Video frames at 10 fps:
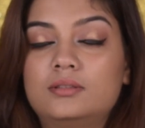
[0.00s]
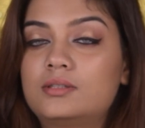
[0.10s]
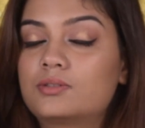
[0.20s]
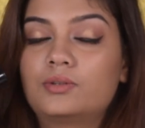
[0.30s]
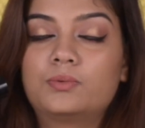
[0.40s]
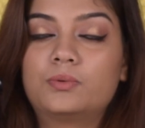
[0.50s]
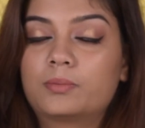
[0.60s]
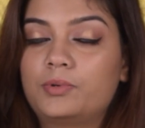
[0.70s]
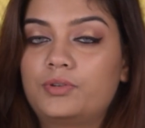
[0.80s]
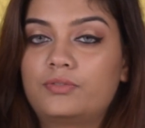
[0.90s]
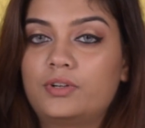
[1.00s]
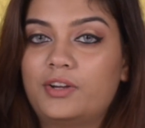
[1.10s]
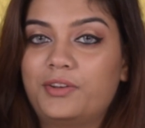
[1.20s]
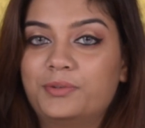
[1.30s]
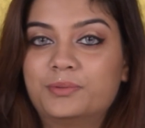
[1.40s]
is going to work
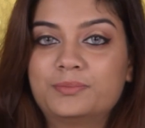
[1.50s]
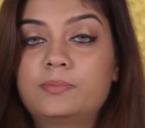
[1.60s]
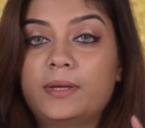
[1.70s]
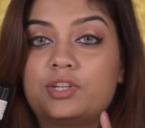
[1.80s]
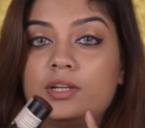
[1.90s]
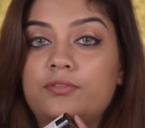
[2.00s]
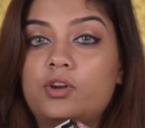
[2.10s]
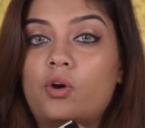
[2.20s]
beautifully on you. Especially if you're